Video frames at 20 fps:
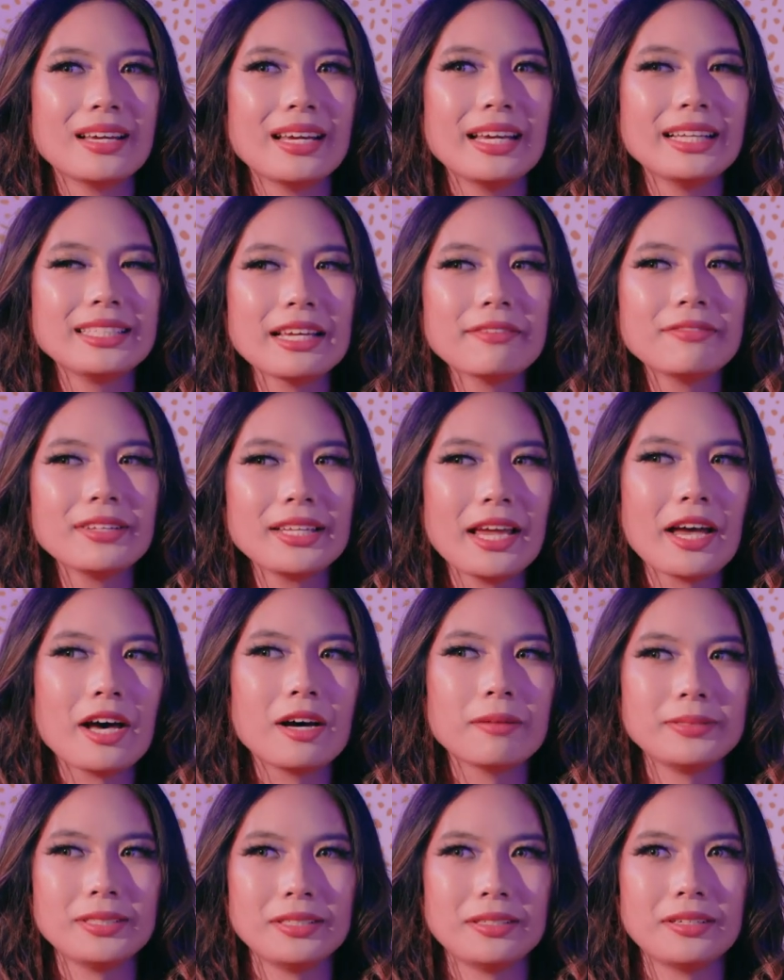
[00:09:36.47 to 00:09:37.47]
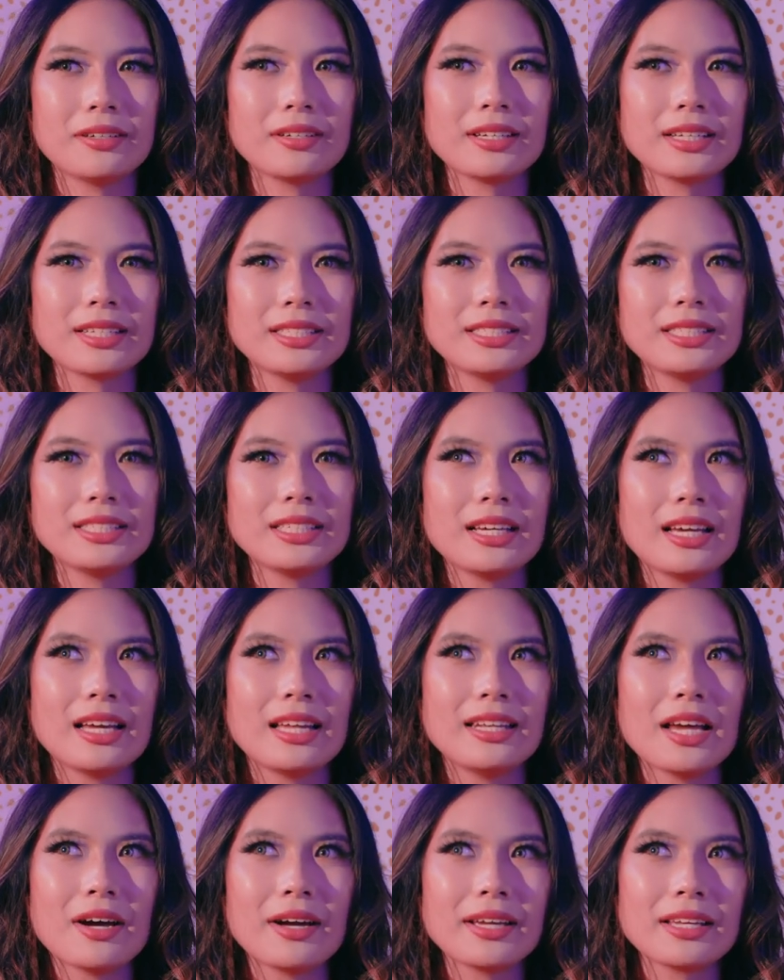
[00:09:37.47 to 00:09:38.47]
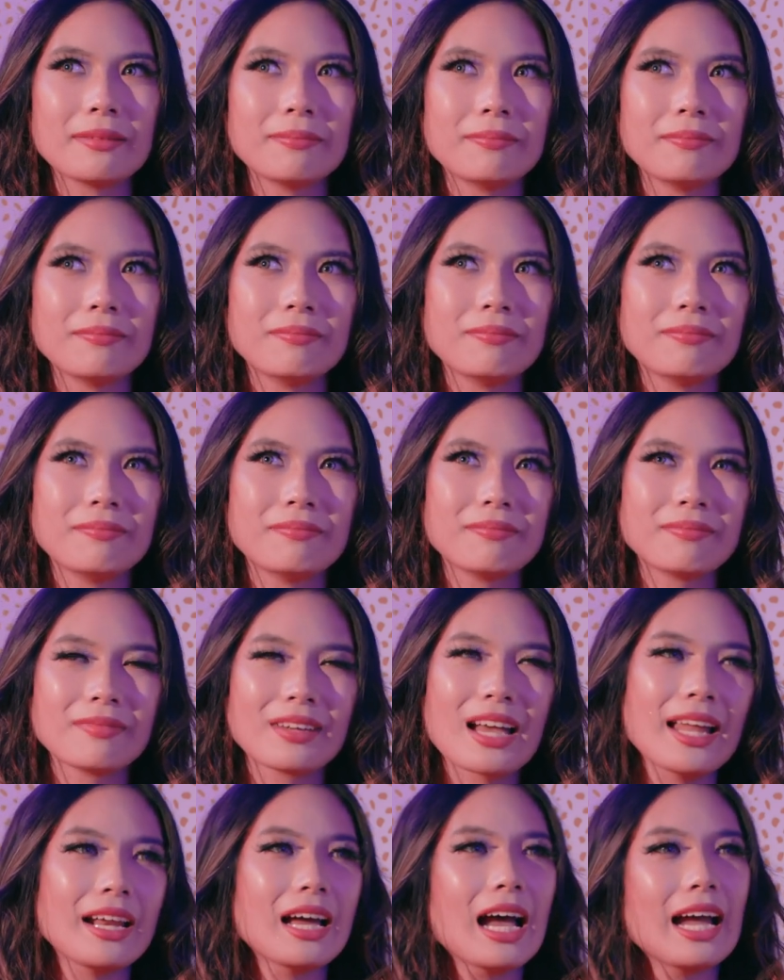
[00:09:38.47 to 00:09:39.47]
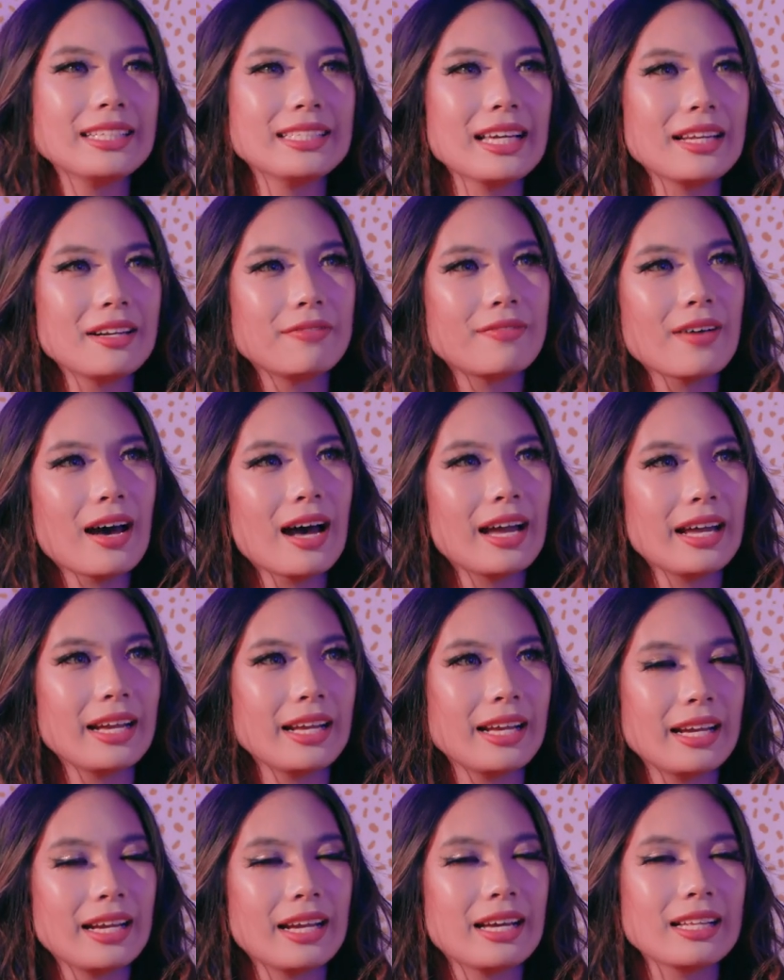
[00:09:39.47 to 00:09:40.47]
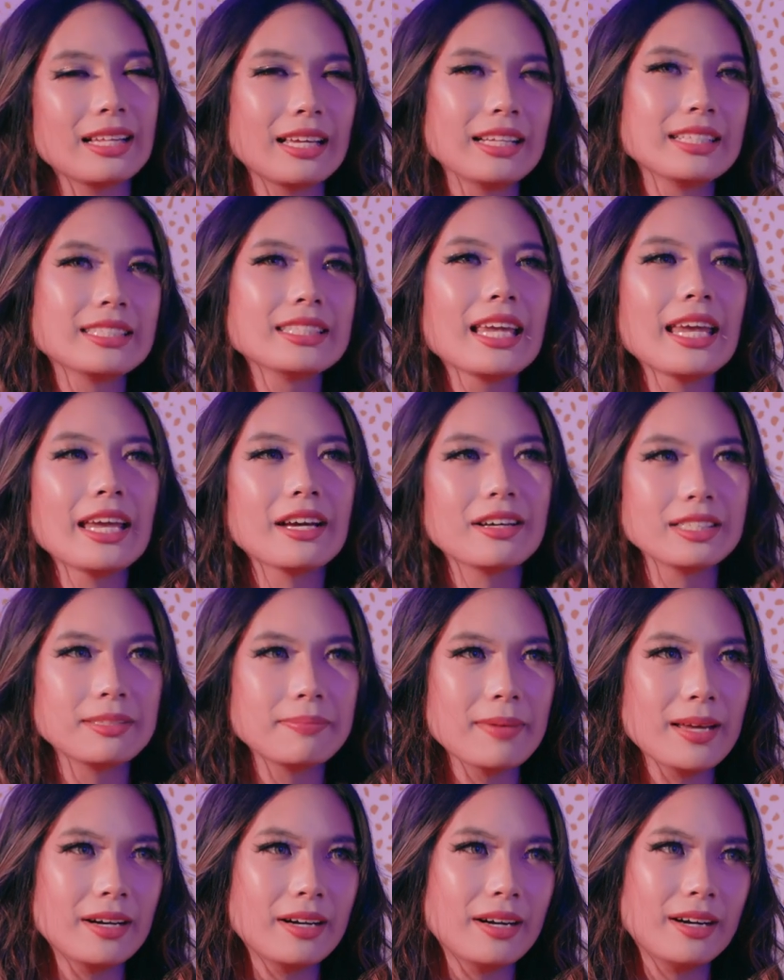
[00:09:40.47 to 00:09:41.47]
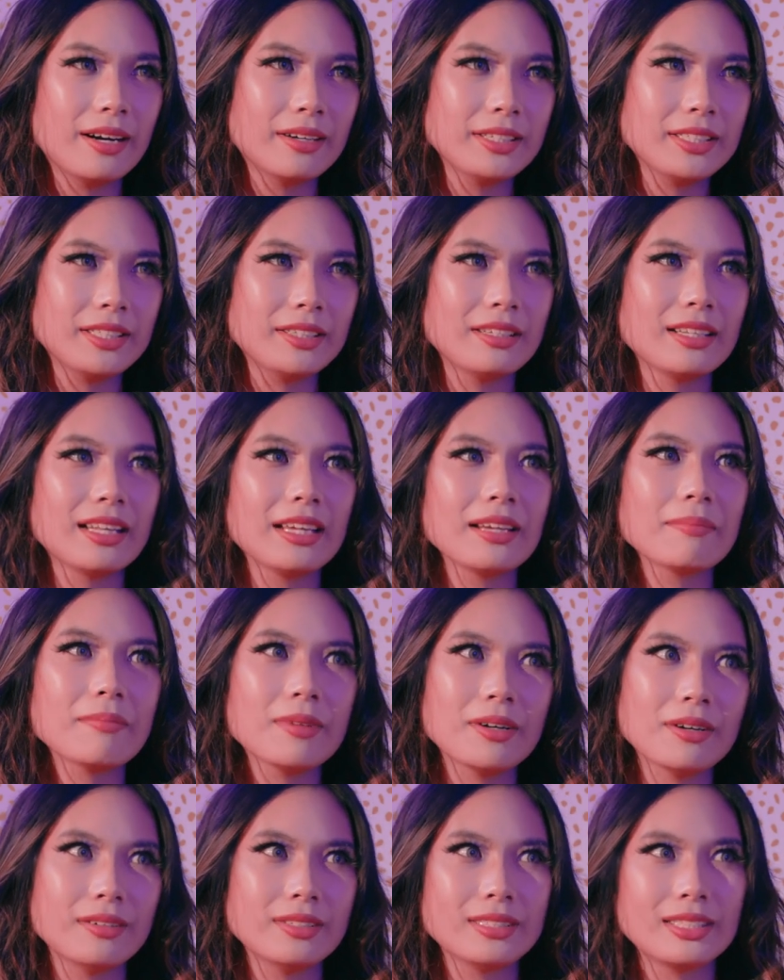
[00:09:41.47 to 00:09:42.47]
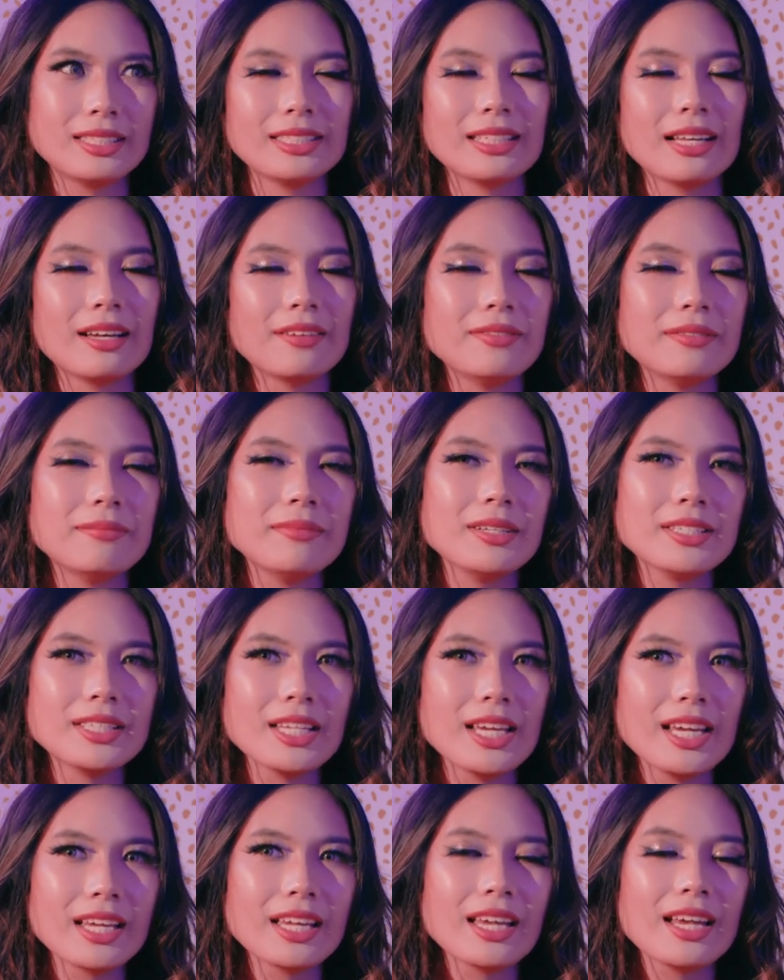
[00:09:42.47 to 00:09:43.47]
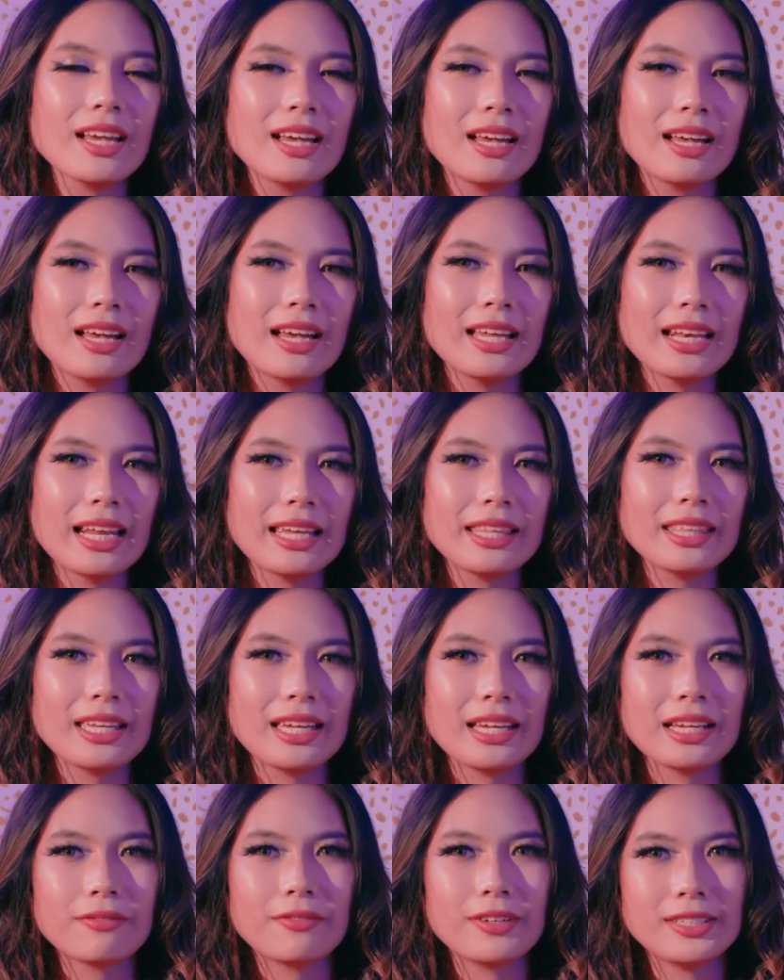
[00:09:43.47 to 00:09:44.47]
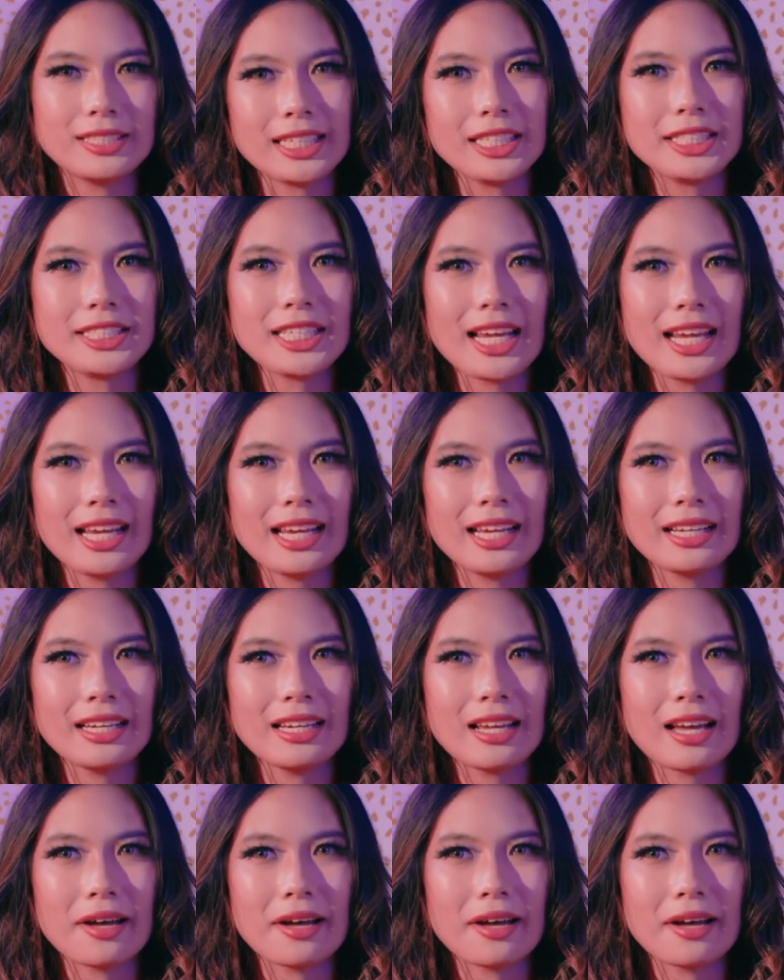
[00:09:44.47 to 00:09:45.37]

it definitely helps, because now I can kind of identify like scales better or certain like modes or stuff in music. And I think for DJing,